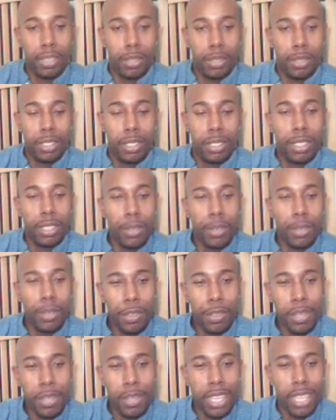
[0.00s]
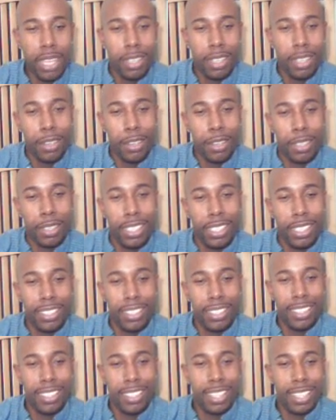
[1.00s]
Don't you think they're gonna steal this
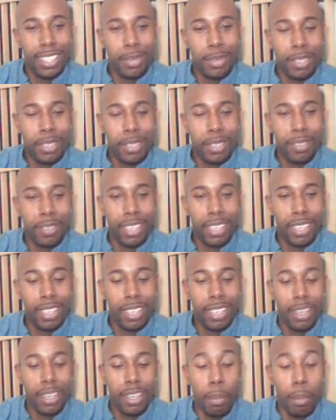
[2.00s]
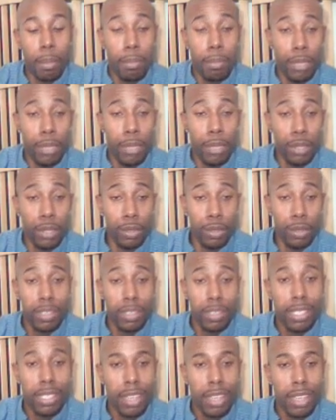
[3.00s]
same stuff again? Move.
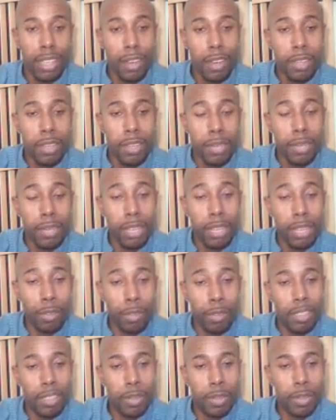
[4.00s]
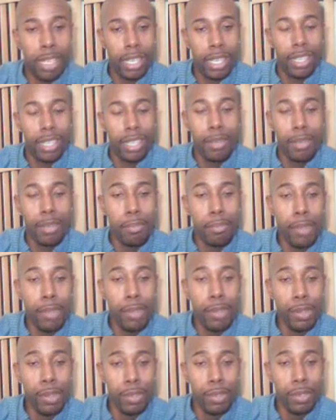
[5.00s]
All that money you spent,
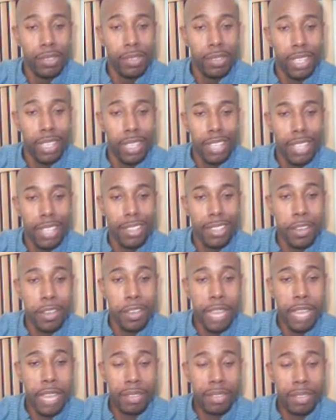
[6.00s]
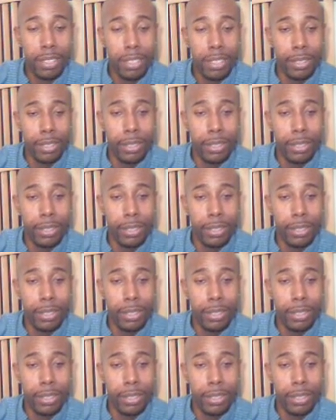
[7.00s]
move. That's all you have to do.